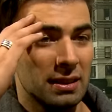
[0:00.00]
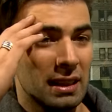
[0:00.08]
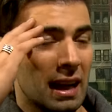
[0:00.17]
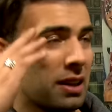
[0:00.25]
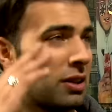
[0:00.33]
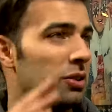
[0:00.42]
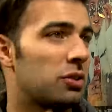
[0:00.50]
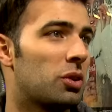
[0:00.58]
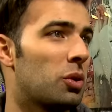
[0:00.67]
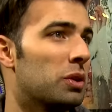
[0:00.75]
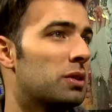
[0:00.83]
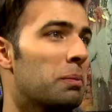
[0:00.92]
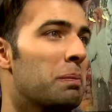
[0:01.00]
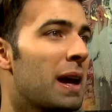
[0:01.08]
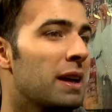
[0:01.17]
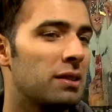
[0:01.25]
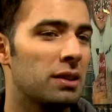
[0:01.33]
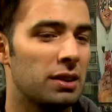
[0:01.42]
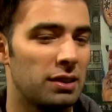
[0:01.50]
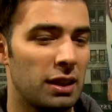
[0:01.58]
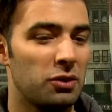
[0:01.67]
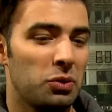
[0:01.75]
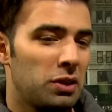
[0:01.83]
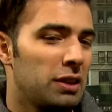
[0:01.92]
out of control. It's amazing, because
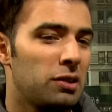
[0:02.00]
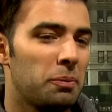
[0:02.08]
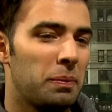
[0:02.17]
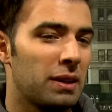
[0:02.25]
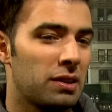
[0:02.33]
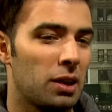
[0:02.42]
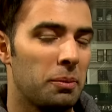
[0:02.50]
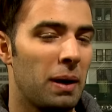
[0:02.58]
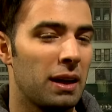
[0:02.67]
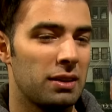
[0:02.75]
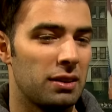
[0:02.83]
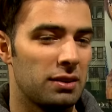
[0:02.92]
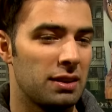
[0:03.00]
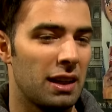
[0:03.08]
that's the best thing about this,